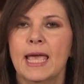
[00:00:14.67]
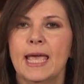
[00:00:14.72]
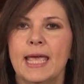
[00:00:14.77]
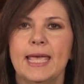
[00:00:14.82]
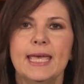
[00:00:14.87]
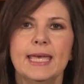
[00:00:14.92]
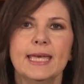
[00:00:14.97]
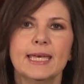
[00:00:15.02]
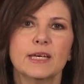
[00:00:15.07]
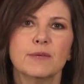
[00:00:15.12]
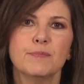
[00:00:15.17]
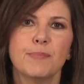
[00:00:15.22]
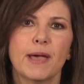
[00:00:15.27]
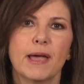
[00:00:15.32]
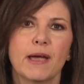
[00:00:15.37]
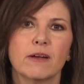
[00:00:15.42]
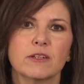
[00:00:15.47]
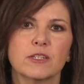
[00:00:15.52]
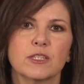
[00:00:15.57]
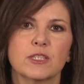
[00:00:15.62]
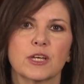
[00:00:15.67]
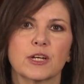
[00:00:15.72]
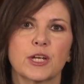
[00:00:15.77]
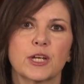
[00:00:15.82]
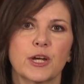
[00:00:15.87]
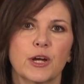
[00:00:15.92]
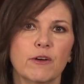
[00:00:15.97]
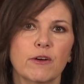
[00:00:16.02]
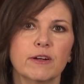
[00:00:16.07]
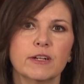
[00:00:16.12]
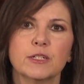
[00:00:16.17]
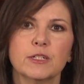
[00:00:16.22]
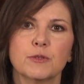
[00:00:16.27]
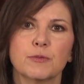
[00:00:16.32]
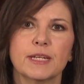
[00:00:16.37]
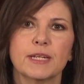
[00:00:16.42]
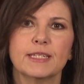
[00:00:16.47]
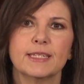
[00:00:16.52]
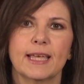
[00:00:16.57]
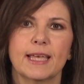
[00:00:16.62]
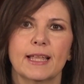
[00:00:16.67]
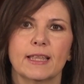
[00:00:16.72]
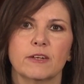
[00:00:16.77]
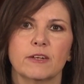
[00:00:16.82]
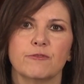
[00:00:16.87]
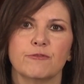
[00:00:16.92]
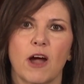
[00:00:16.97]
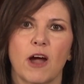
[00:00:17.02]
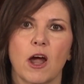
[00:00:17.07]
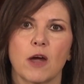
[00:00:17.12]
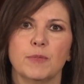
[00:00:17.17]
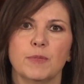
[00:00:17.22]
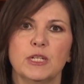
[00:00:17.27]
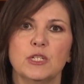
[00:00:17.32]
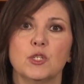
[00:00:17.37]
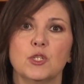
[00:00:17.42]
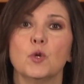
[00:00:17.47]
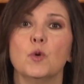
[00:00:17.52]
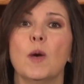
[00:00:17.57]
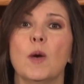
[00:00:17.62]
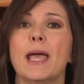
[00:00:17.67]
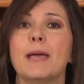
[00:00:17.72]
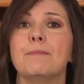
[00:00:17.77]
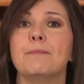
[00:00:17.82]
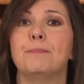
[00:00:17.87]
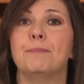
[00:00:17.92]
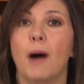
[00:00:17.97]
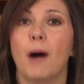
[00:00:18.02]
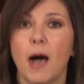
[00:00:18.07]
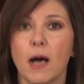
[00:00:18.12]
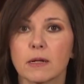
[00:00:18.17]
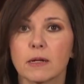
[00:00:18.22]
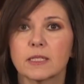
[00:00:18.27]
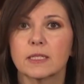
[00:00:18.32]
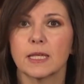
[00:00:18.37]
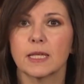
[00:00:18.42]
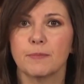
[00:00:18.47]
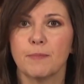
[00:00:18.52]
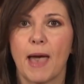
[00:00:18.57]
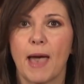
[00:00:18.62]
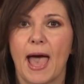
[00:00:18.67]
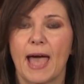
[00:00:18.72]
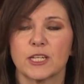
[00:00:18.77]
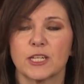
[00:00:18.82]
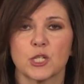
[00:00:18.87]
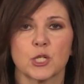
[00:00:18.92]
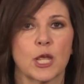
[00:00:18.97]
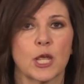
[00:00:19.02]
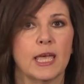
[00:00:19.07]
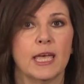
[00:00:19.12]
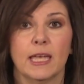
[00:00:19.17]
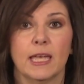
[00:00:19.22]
He compares the current retail environment to a boxing match.